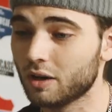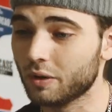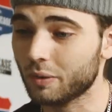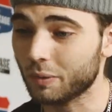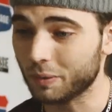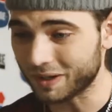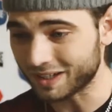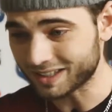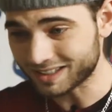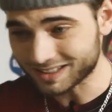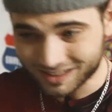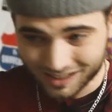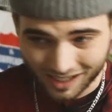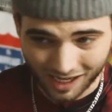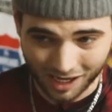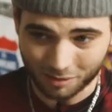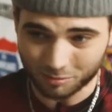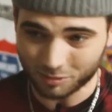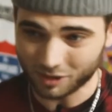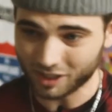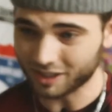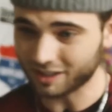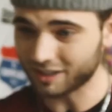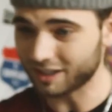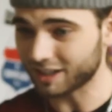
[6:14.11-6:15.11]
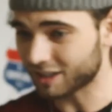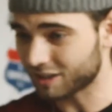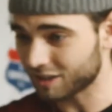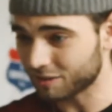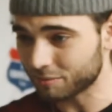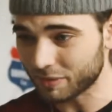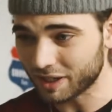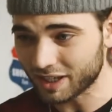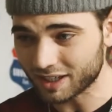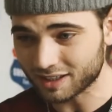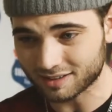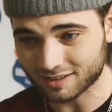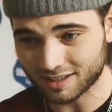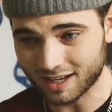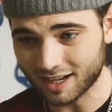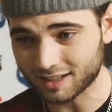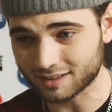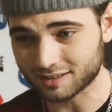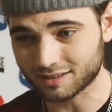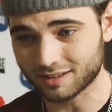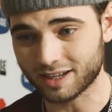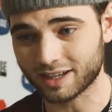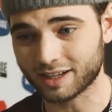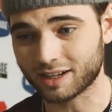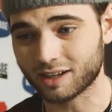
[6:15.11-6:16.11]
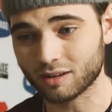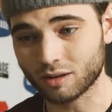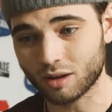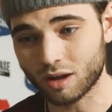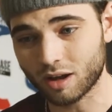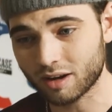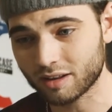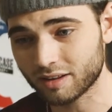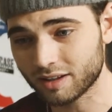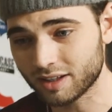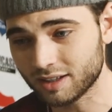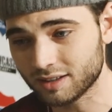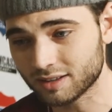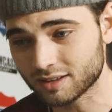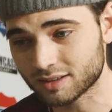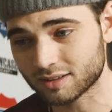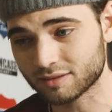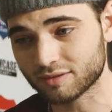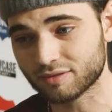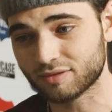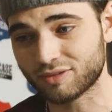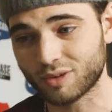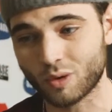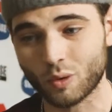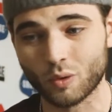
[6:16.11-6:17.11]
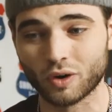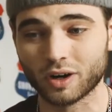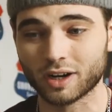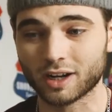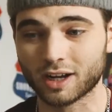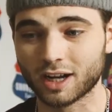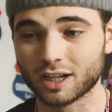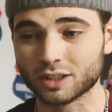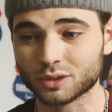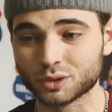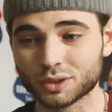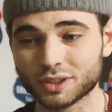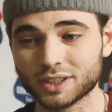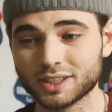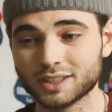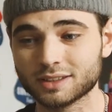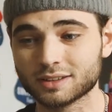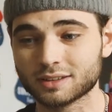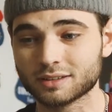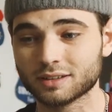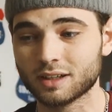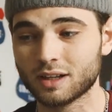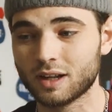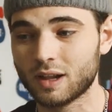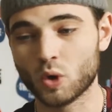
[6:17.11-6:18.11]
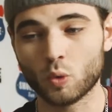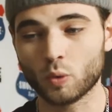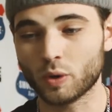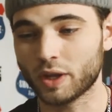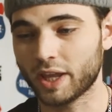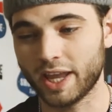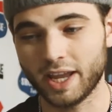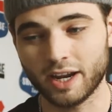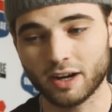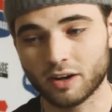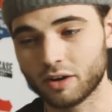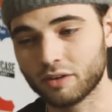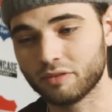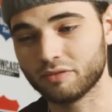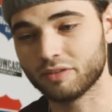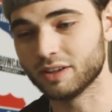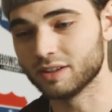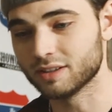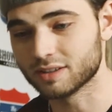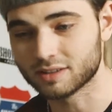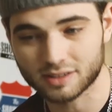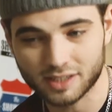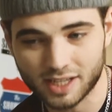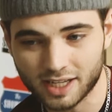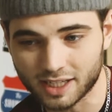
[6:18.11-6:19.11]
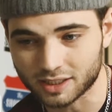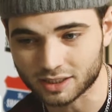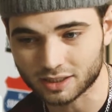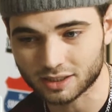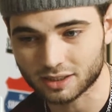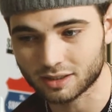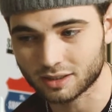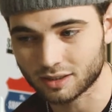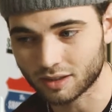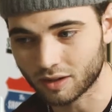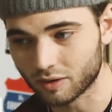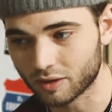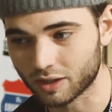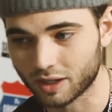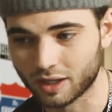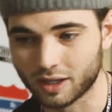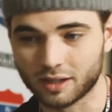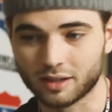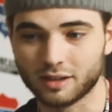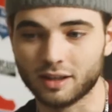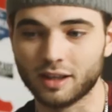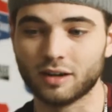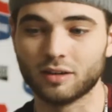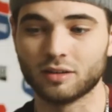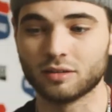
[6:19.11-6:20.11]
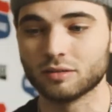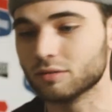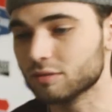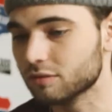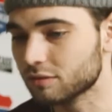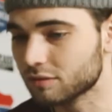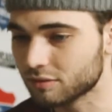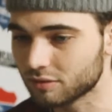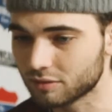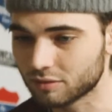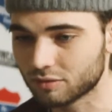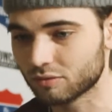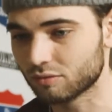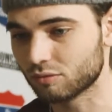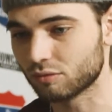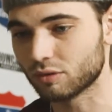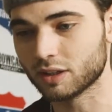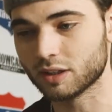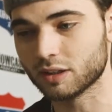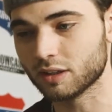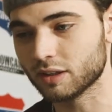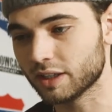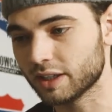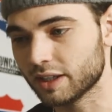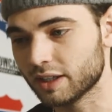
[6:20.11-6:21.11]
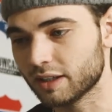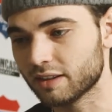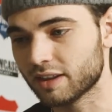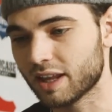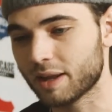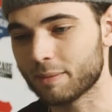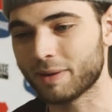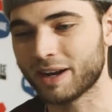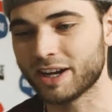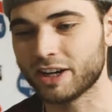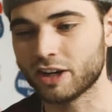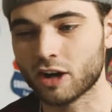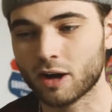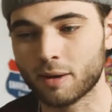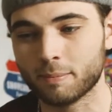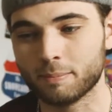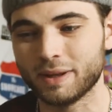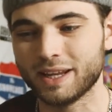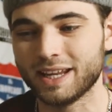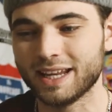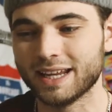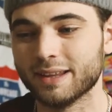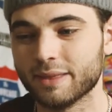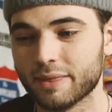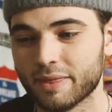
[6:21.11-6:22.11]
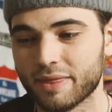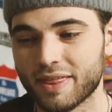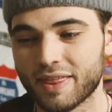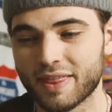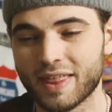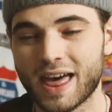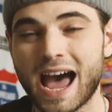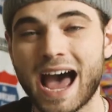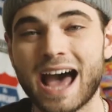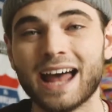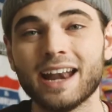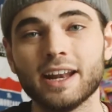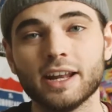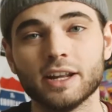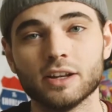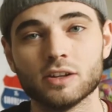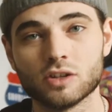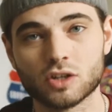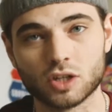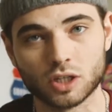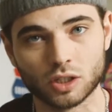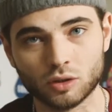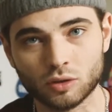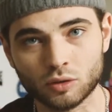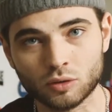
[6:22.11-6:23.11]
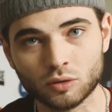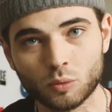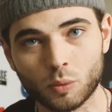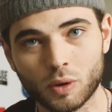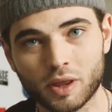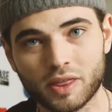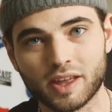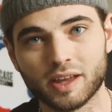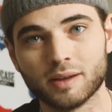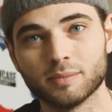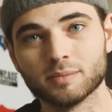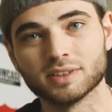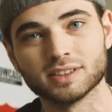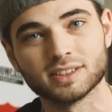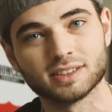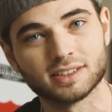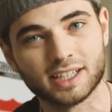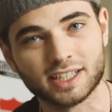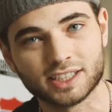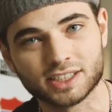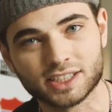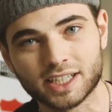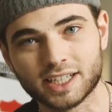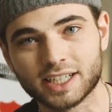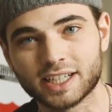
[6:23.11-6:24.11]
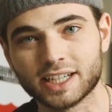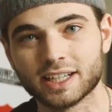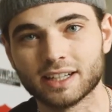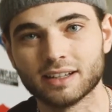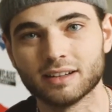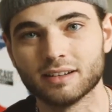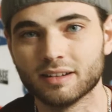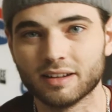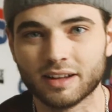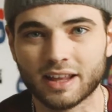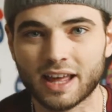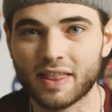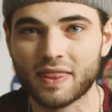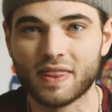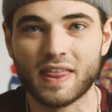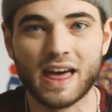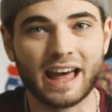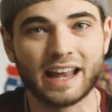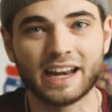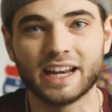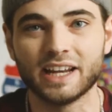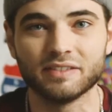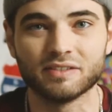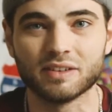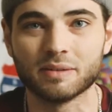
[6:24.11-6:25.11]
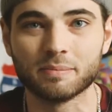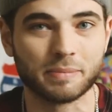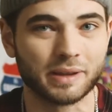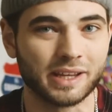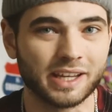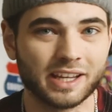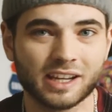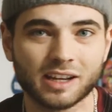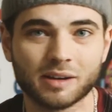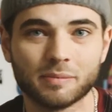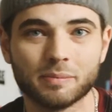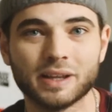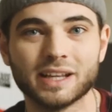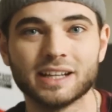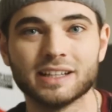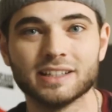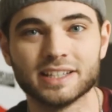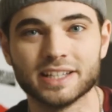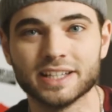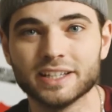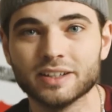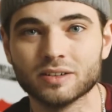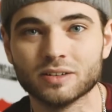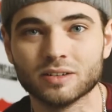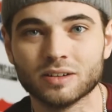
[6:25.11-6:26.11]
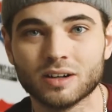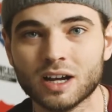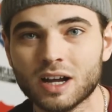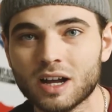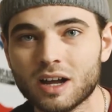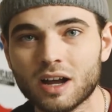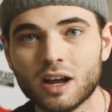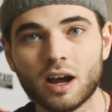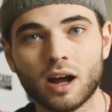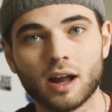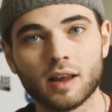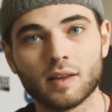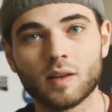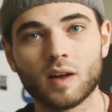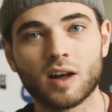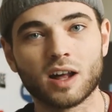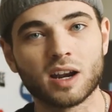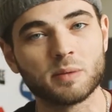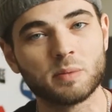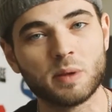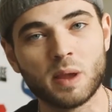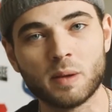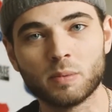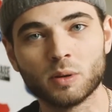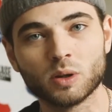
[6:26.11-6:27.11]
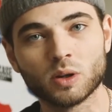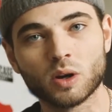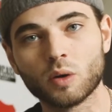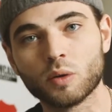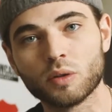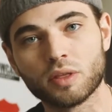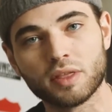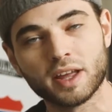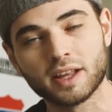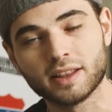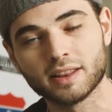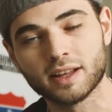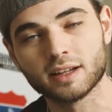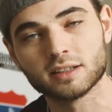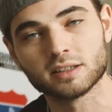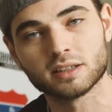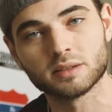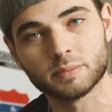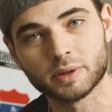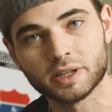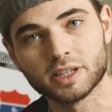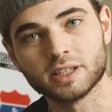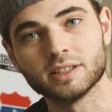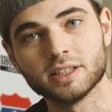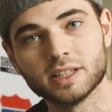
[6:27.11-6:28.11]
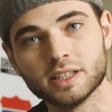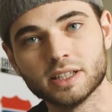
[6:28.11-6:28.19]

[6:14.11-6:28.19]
which, it could make sense. Like, a lot of these foreign countries don't care if he snitched, okay? They might not be in tune with him snitching and that even being a big deal. A lot of people don't think that's a big